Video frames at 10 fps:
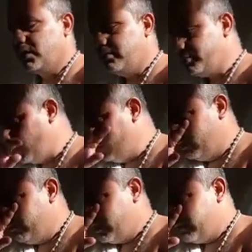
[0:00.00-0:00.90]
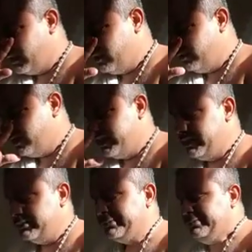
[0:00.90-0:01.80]
And Prabhupada very wonderfully
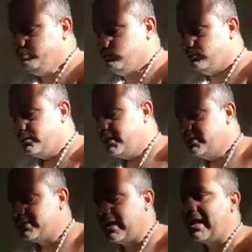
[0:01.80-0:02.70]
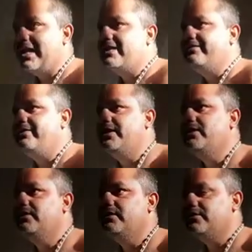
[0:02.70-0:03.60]
is
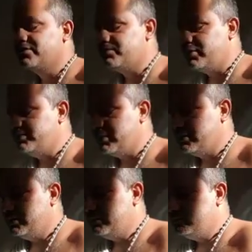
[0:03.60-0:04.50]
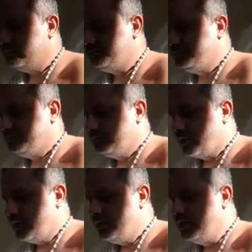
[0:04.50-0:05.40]
clarifying in his purport.
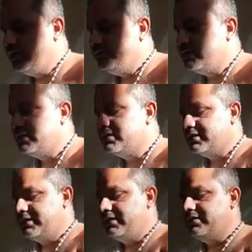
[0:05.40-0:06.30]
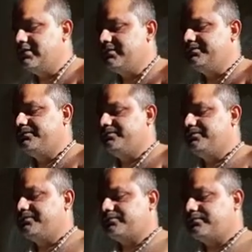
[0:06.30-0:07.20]
Then he further says
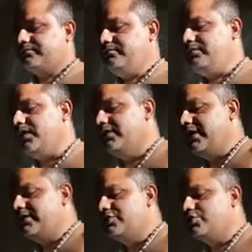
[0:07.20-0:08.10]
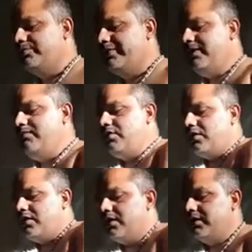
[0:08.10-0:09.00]
that the Supreme
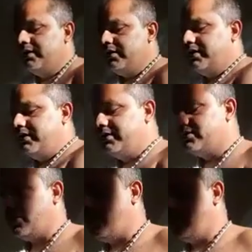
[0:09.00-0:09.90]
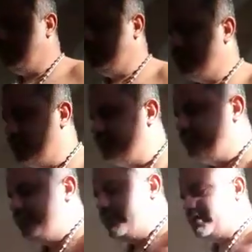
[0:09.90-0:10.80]
Lord is all
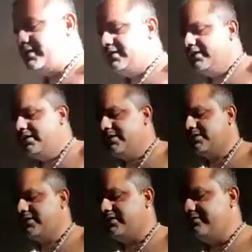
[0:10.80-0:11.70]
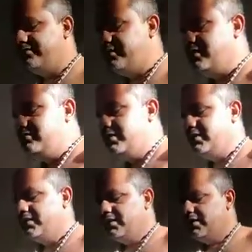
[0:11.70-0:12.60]
perfect, It's
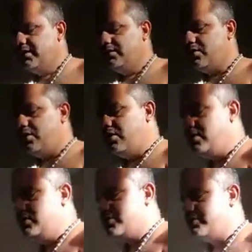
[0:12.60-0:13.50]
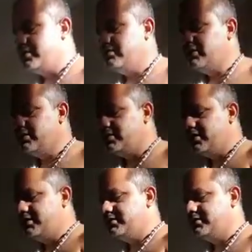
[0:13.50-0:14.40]
confirmed in all Shruti
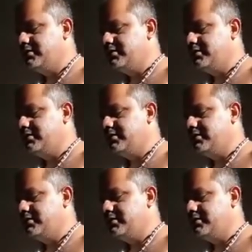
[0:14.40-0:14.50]
mantras.